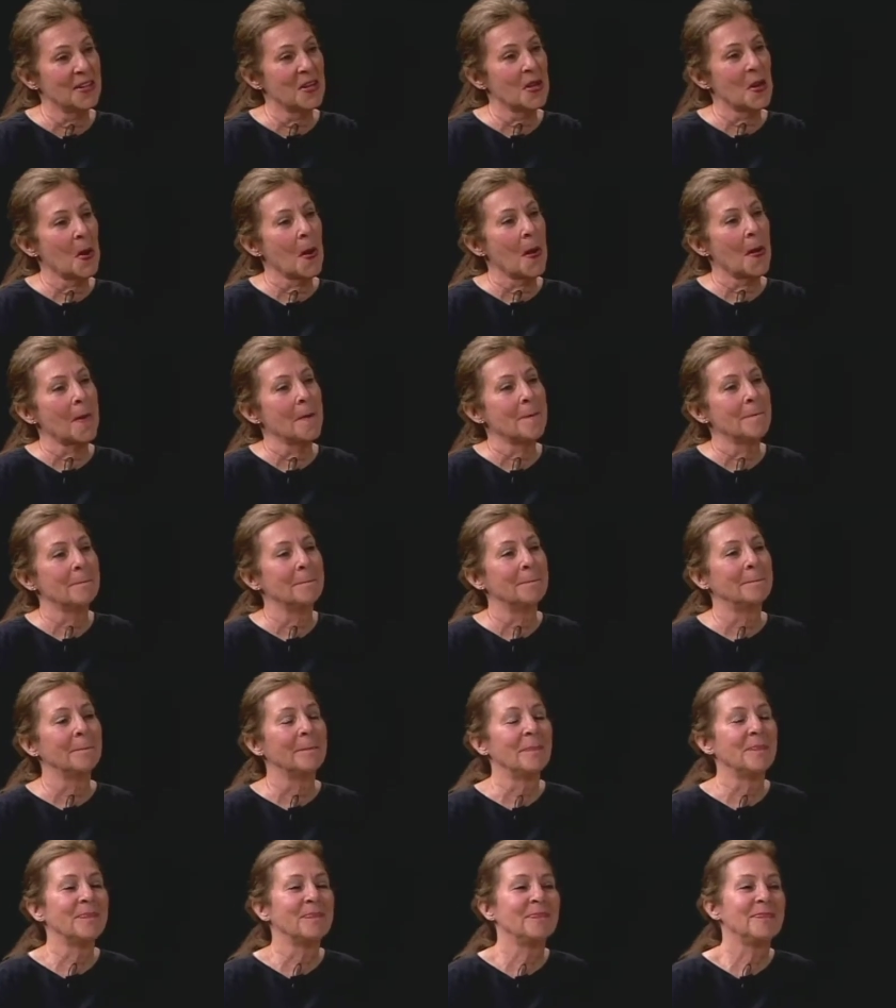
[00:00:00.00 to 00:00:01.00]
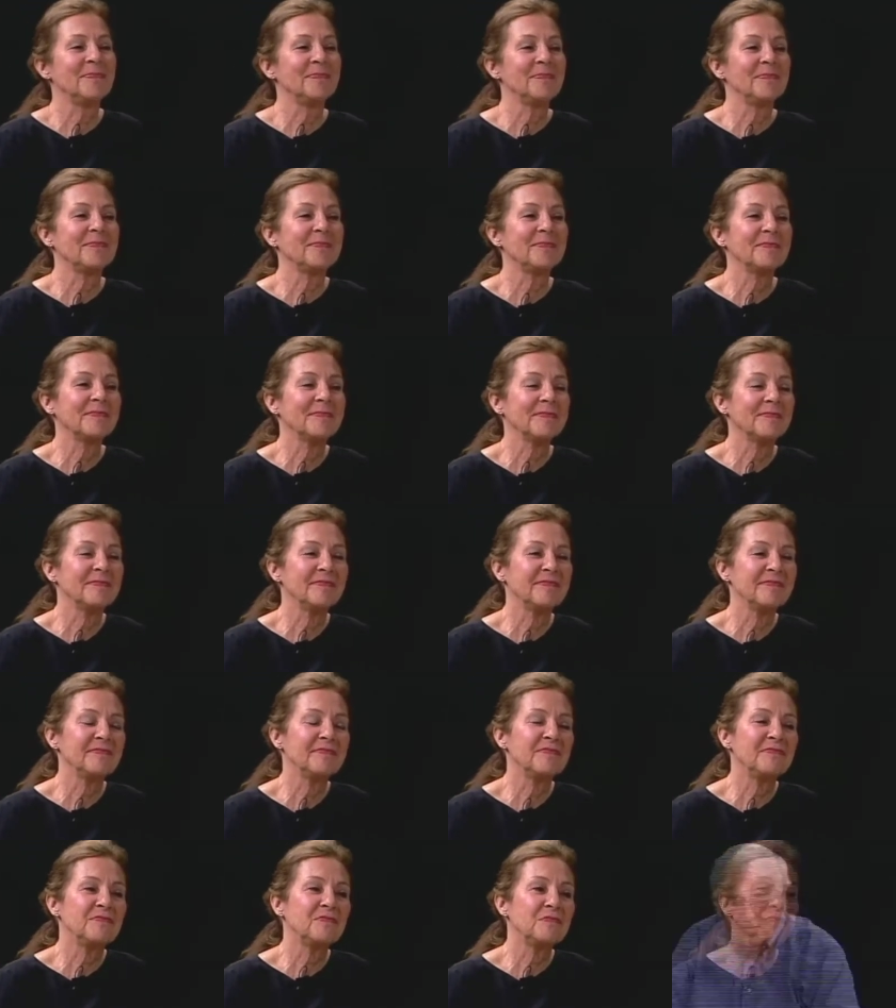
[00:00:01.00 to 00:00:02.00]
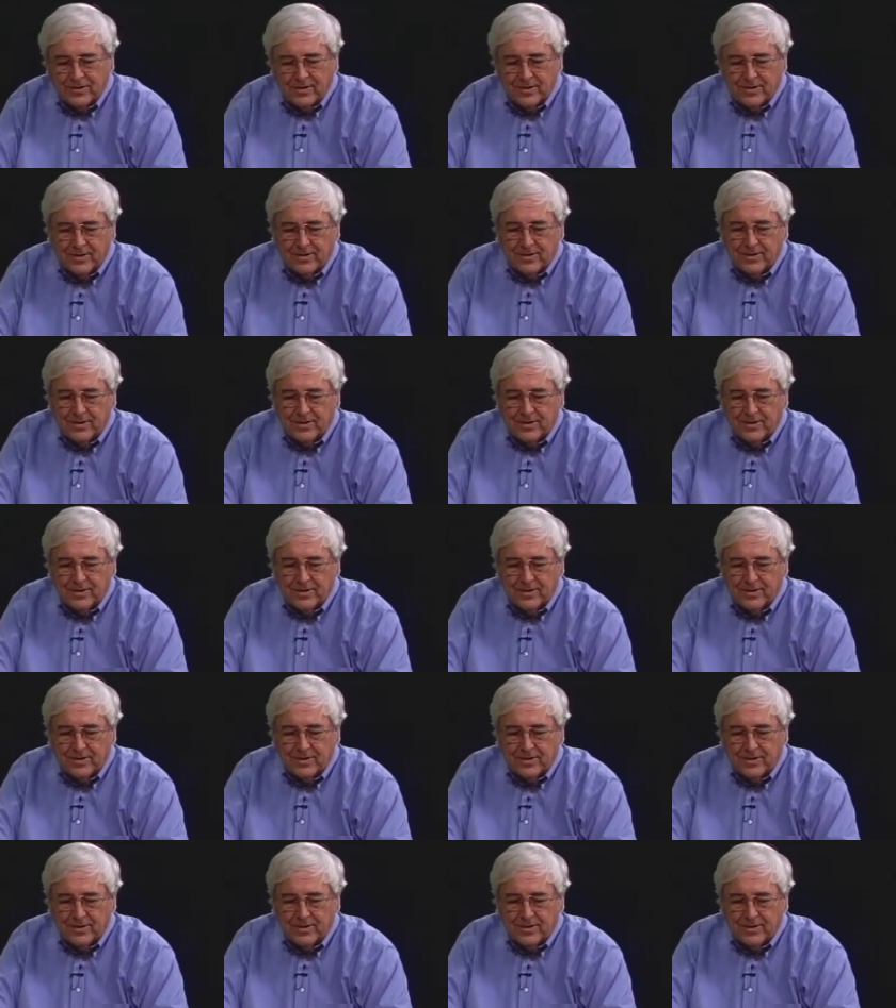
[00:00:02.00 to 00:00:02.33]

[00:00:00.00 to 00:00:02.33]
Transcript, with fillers: Great uncle. Yes. Uh, I'll just show you.